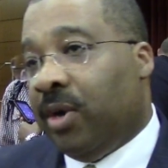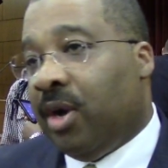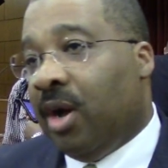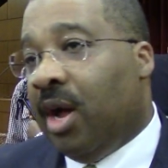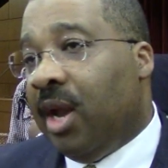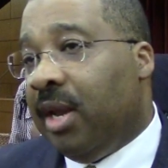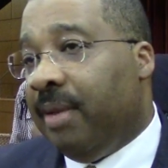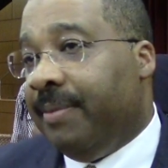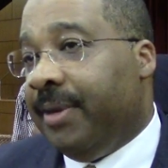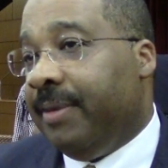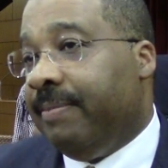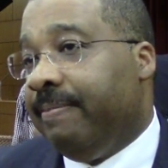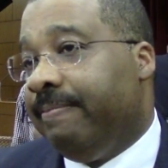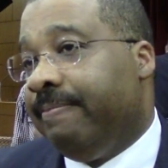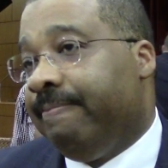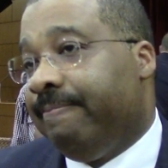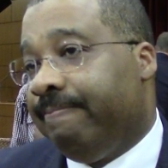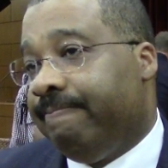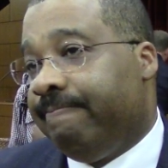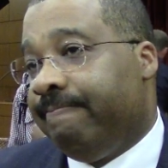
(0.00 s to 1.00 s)
calling.
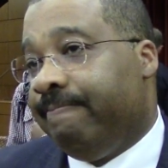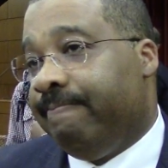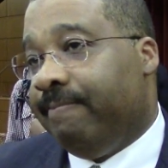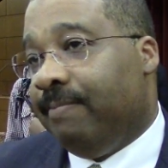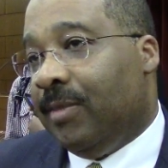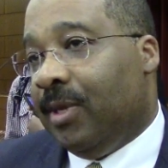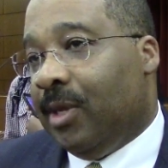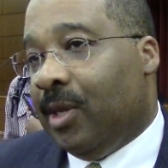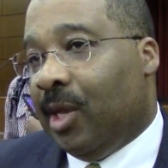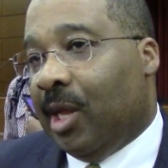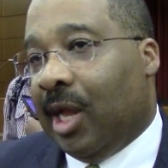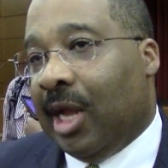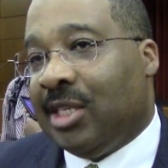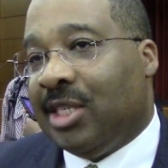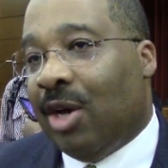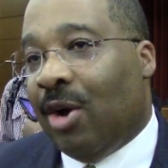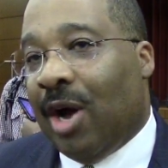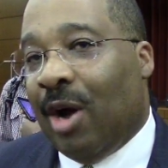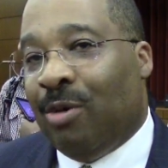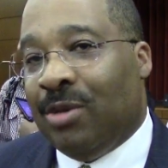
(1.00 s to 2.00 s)
That's
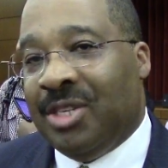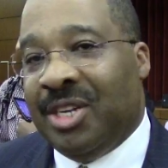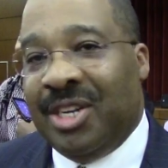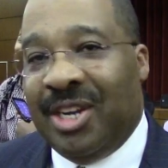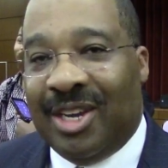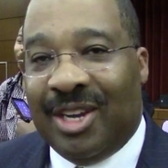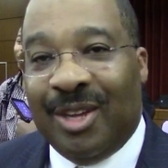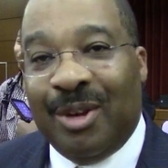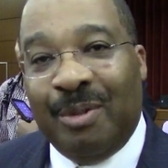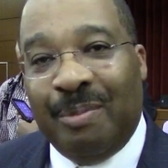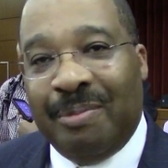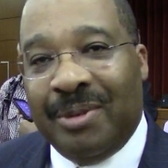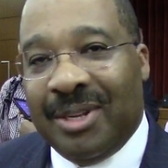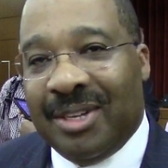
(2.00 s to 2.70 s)
how I was in the loop.